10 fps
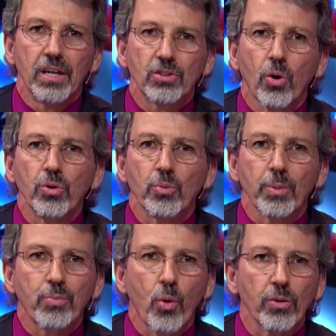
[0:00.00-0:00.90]
told a
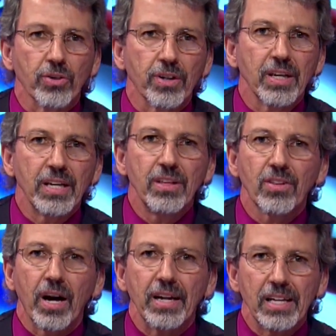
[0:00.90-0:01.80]
reporter he
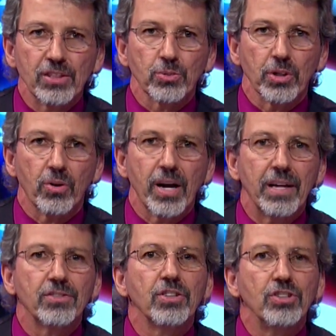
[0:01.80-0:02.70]
thought Israel
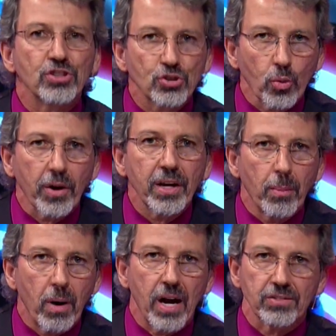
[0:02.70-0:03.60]
had to destroy
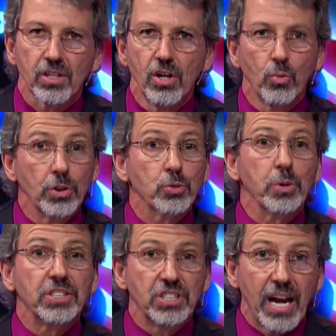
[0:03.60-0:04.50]
Hamas, which
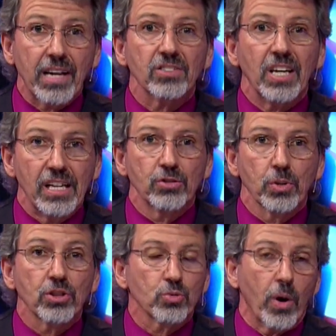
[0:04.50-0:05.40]
rejects
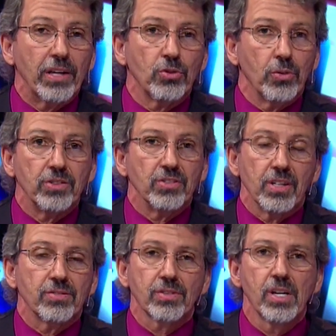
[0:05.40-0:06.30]
Israel's right to
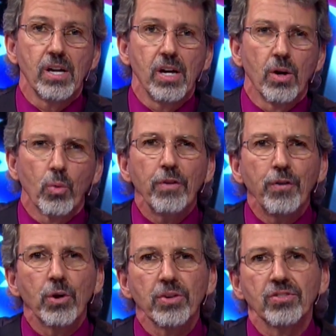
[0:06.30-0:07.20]
exist. We
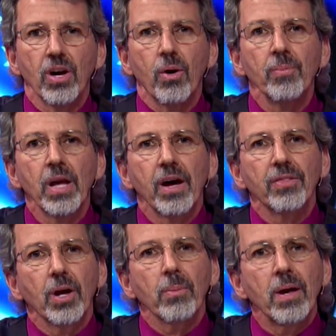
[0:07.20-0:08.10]
feel as though
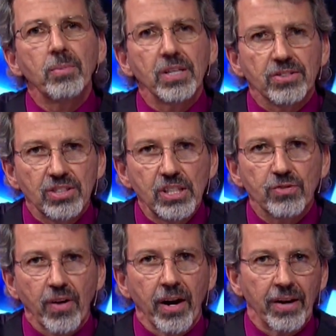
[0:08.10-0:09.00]
there may be a
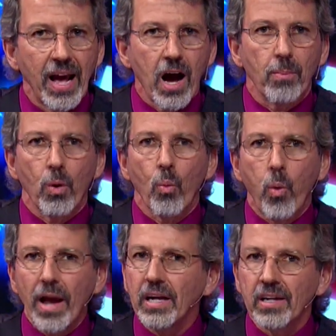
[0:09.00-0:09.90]
ceasefire now, but
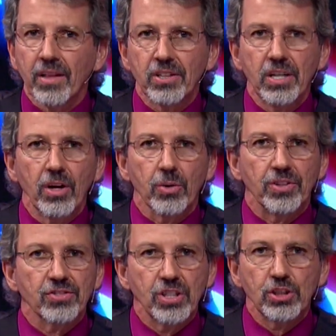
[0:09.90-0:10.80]
wait another year and
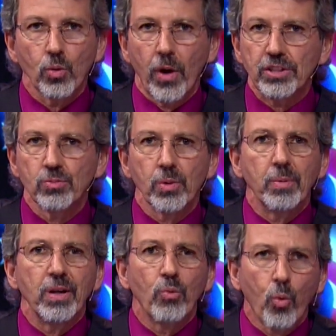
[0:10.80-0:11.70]
the situation will
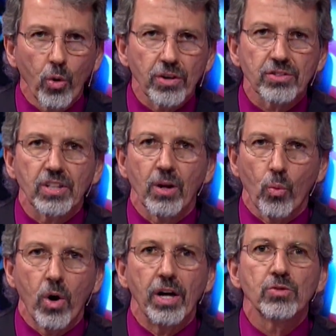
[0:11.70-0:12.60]
be worse than
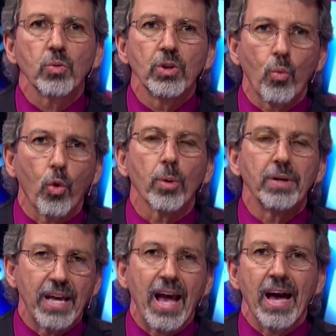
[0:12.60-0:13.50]
it was when the war
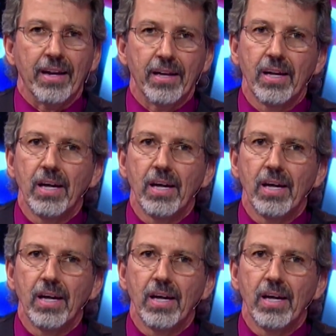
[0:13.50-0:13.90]
began.